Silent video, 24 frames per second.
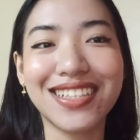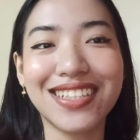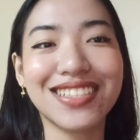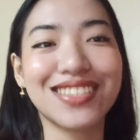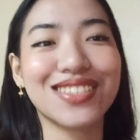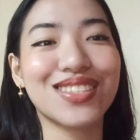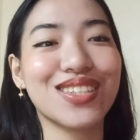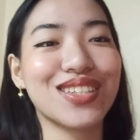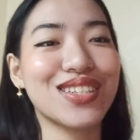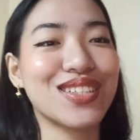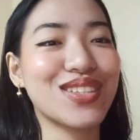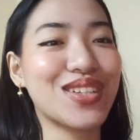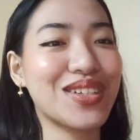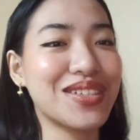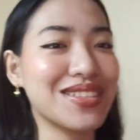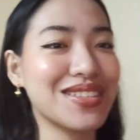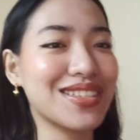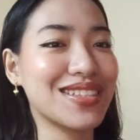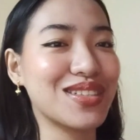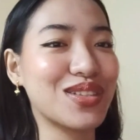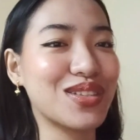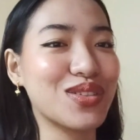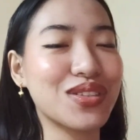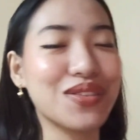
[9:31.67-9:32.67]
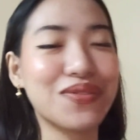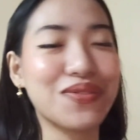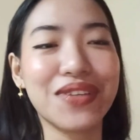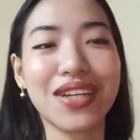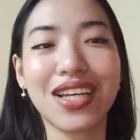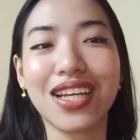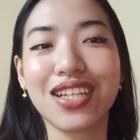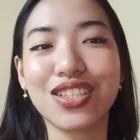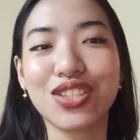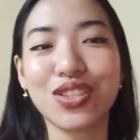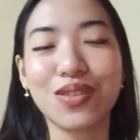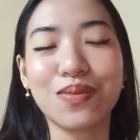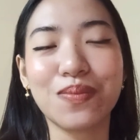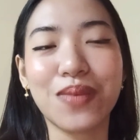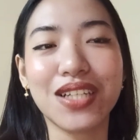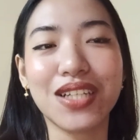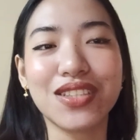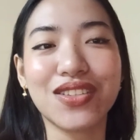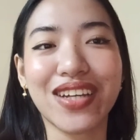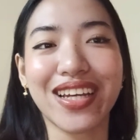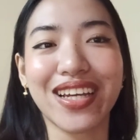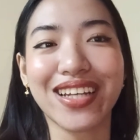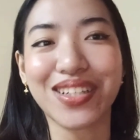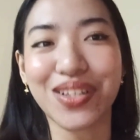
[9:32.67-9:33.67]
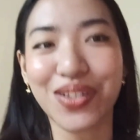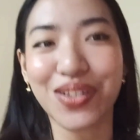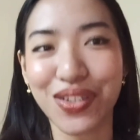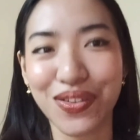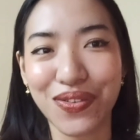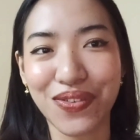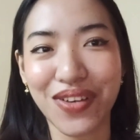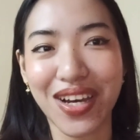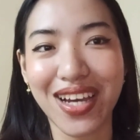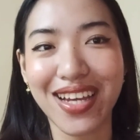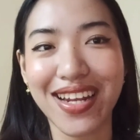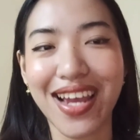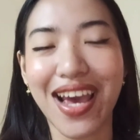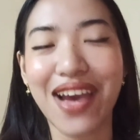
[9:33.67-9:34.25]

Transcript: and turn on the notification bell to get notified